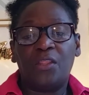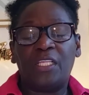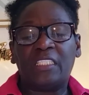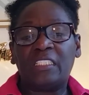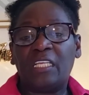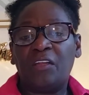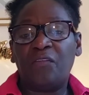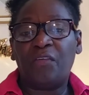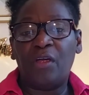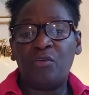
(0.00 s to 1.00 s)
This is an
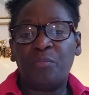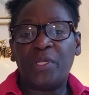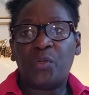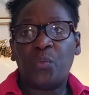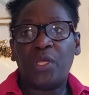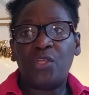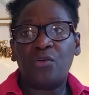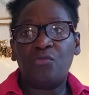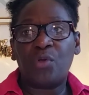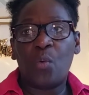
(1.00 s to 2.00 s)
environment where
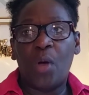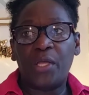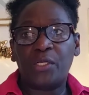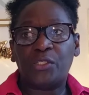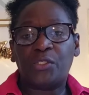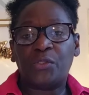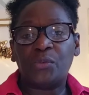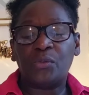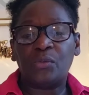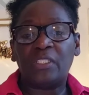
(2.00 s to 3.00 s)
you're required
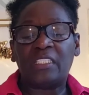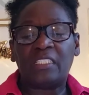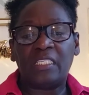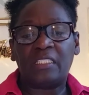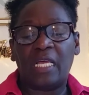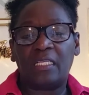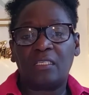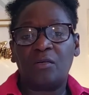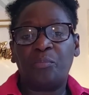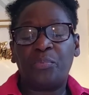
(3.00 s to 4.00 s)
to sit at a
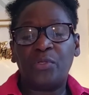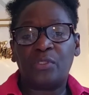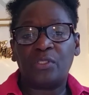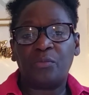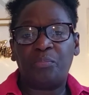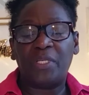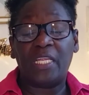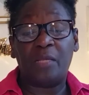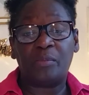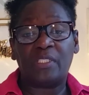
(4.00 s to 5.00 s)
computer, being
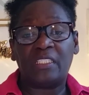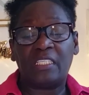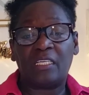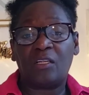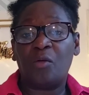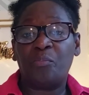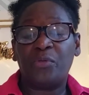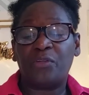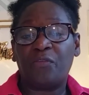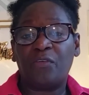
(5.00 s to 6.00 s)
able to sit at a
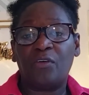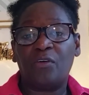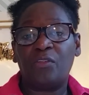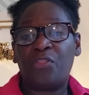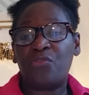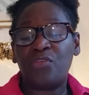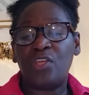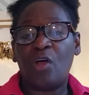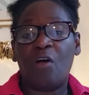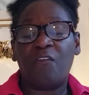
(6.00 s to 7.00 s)
computer for
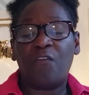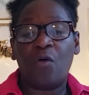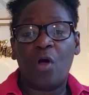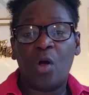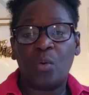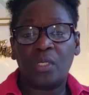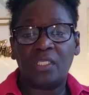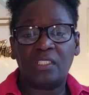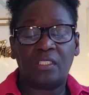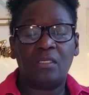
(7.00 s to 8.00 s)
3 or 4
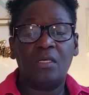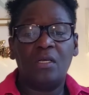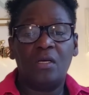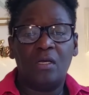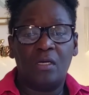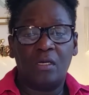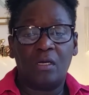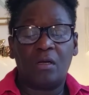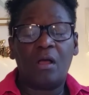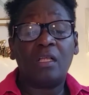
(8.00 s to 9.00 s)
hours
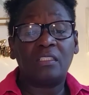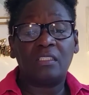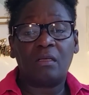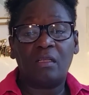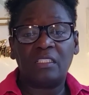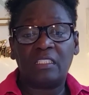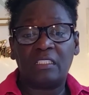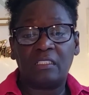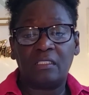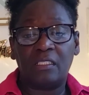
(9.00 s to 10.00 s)

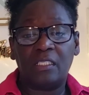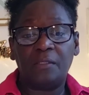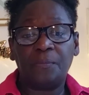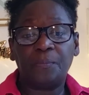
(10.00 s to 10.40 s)
consistently,